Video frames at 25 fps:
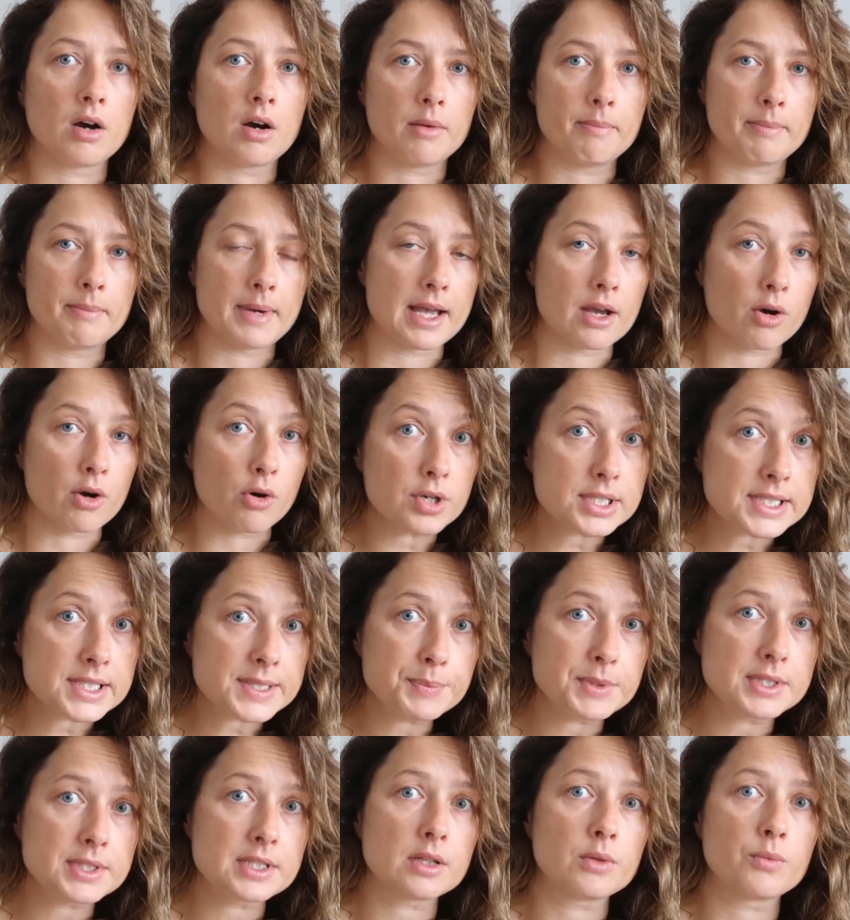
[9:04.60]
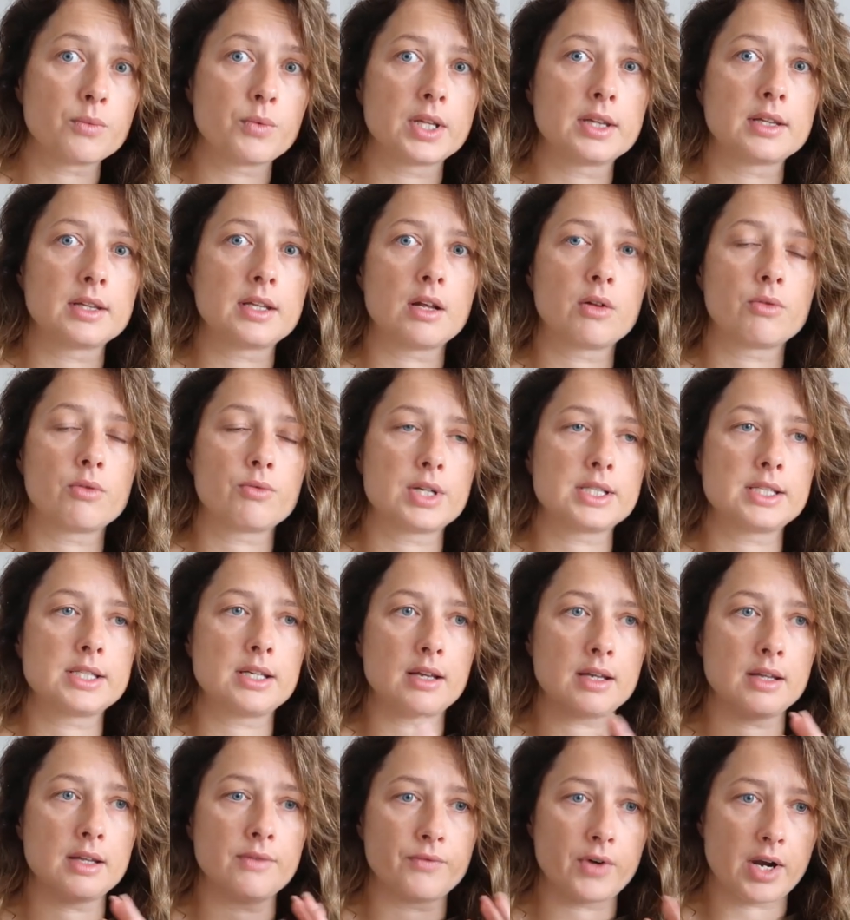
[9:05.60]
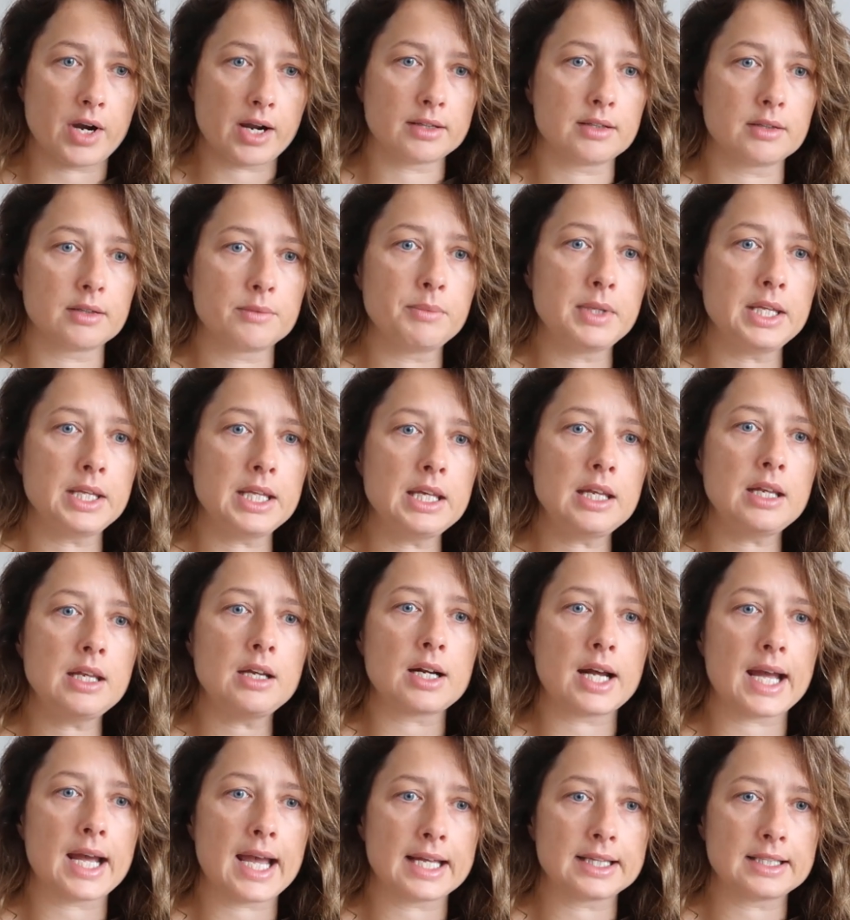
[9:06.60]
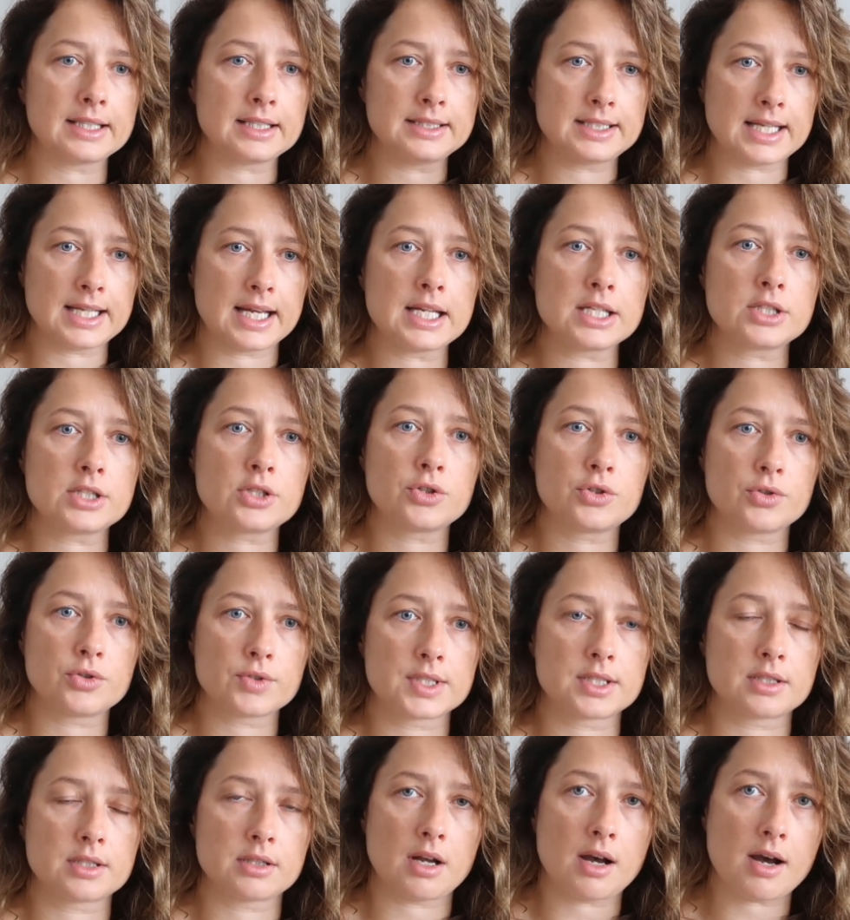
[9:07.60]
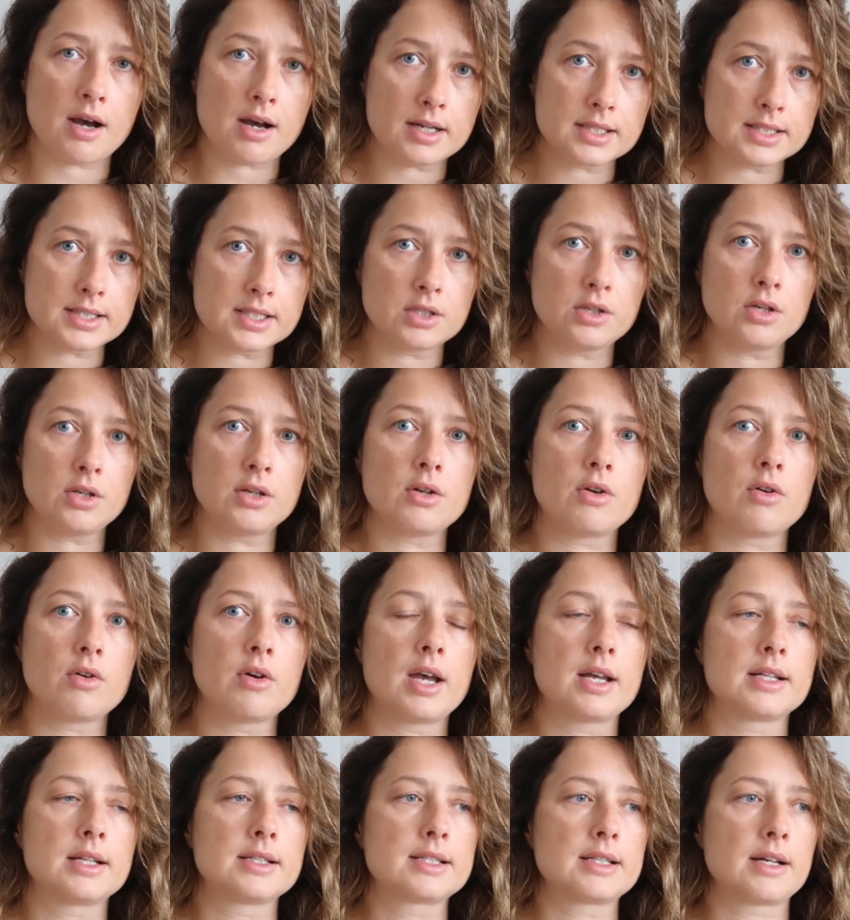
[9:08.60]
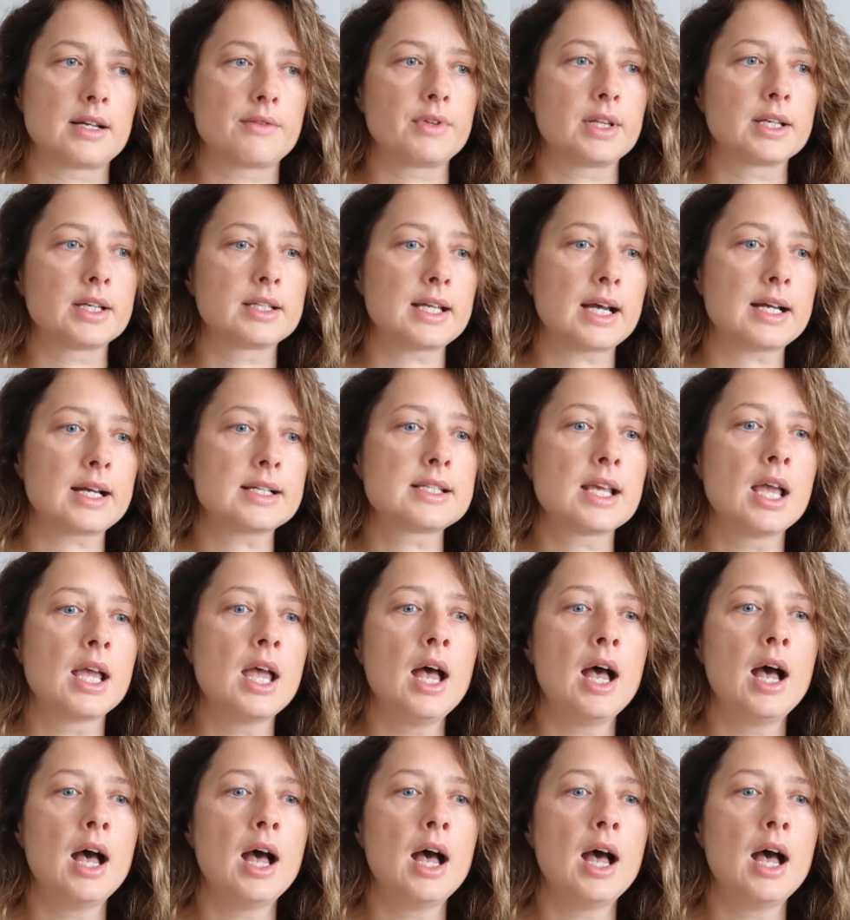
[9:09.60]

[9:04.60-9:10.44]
my hospital, when they already invited me in, I had a date to start, you know, and stuff like that.